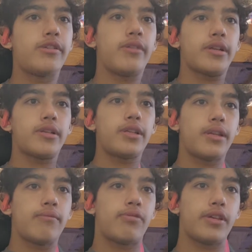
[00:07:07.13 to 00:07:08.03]
who actually
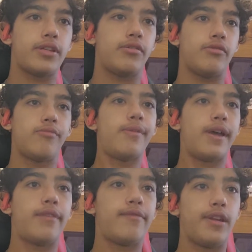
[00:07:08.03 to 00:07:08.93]
didn't play too
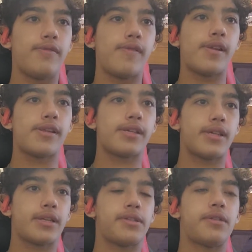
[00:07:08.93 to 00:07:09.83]
bad of defense
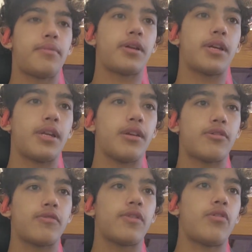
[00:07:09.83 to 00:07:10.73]
against the
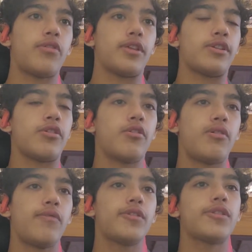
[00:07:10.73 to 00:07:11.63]
Buccaneers with all the
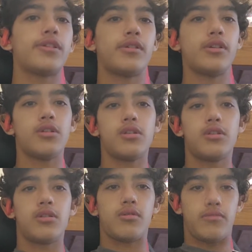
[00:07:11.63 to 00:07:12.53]
turnovers,
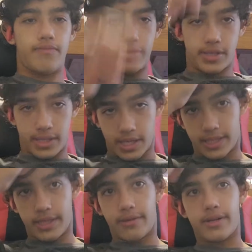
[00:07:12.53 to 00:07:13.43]
but they
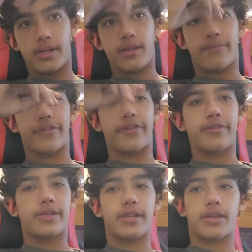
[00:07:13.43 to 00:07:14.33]
still ended up
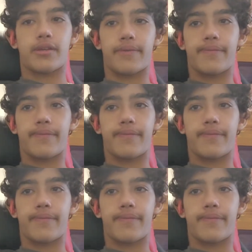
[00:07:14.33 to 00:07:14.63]
losing.